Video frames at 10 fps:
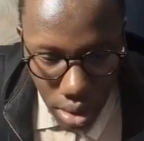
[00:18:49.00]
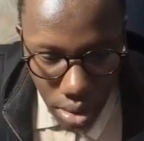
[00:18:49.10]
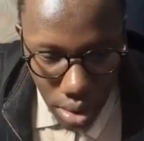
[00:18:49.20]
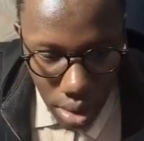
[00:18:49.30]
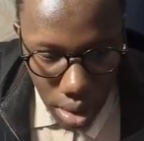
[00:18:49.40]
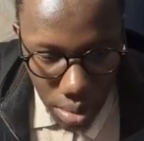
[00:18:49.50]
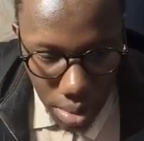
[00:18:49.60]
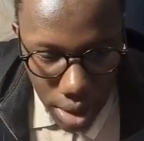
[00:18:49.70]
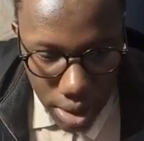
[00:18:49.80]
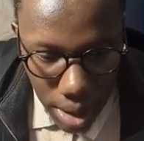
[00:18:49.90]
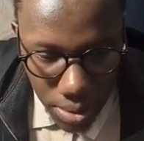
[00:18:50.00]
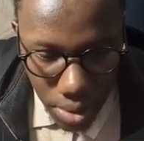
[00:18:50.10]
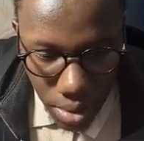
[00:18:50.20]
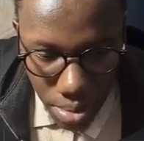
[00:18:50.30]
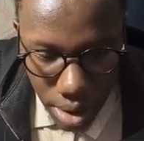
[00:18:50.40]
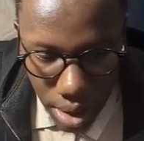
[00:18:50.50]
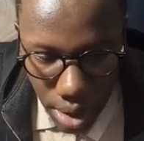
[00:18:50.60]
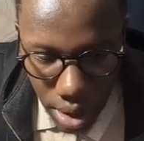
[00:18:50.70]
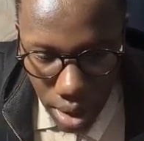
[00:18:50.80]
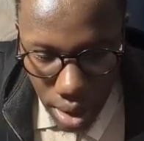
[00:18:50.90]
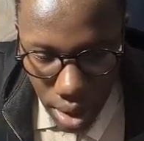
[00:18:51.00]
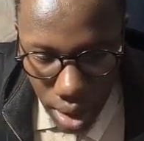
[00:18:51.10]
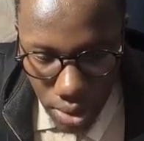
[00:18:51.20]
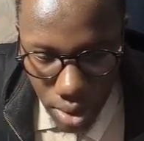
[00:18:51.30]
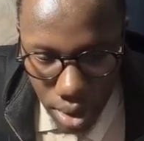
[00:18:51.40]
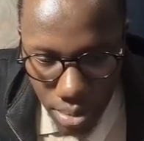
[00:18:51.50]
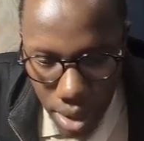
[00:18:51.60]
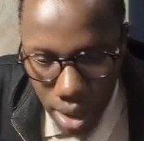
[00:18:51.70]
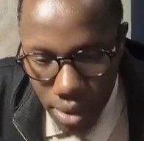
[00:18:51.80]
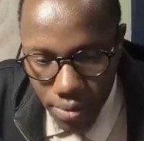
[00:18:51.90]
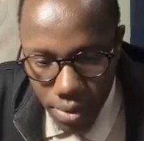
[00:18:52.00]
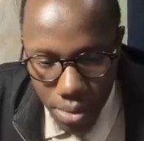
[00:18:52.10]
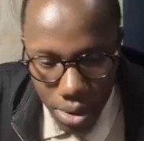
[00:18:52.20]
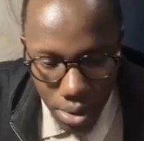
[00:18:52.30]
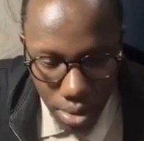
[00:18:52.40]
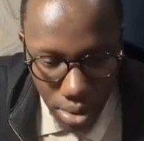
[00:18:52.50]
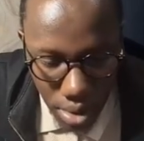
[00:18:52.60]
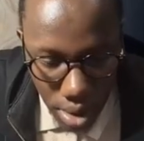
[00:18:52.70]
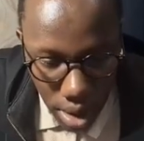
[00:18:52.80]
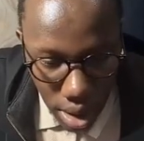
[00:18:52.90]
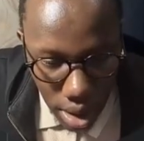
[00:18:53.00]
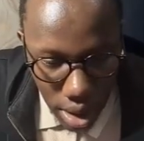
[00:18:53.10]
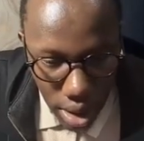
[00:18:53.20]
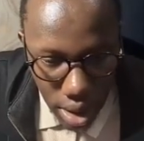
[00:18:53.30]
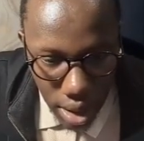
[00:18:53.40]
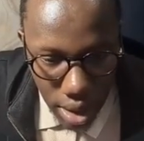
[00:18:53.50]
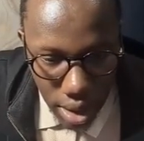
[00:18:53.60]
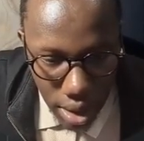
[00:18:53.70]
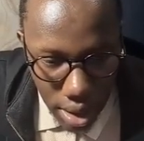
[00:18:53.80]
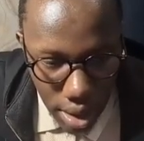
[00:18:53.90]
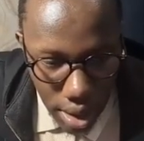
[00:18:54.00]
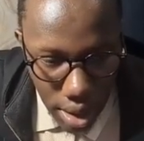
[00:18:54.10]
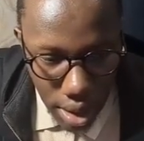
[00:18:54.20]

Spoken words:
So the build type should be released with debug information, and then